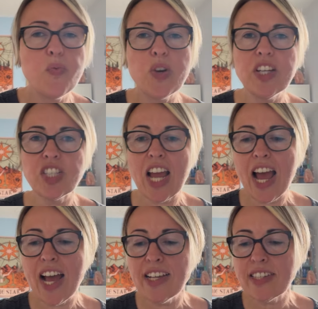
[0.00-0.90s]
which
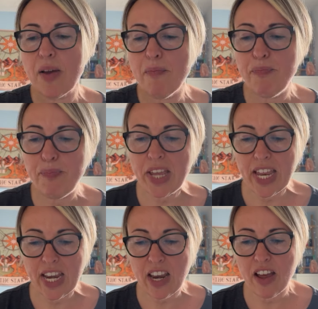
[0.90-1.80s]
has
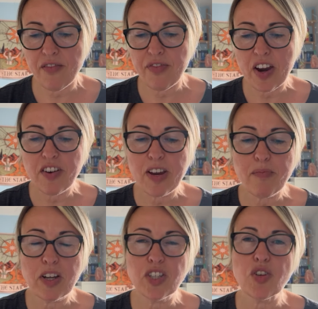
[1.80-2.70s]
been very
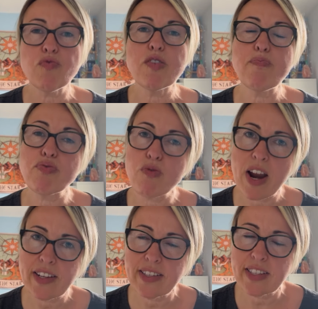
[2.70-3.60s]
much
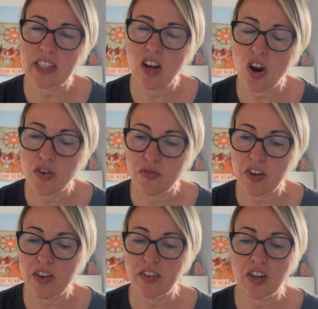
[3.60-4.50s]
repressed
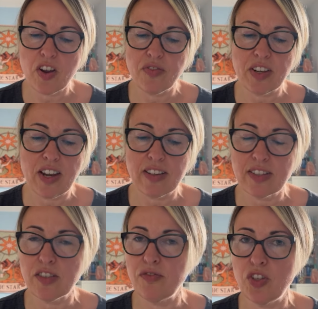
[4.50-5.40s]
over, you know, the
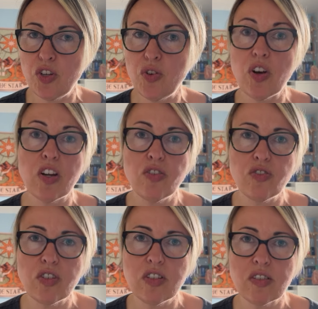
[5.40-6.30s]
last few
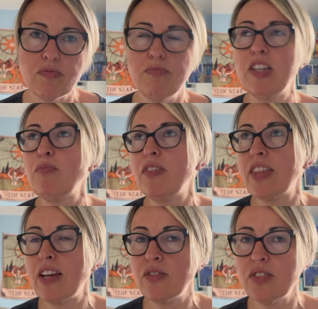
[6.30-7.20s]
hundred, maybe
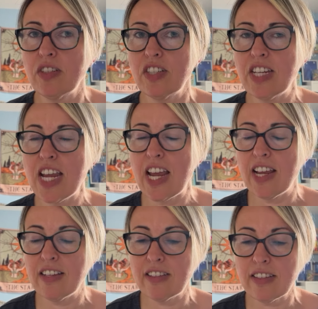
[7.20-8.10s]
thousand
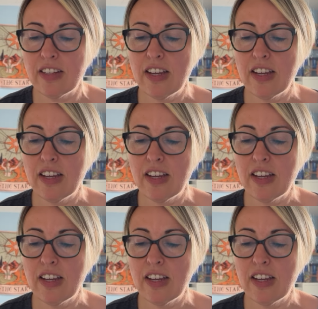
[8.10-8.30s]
years.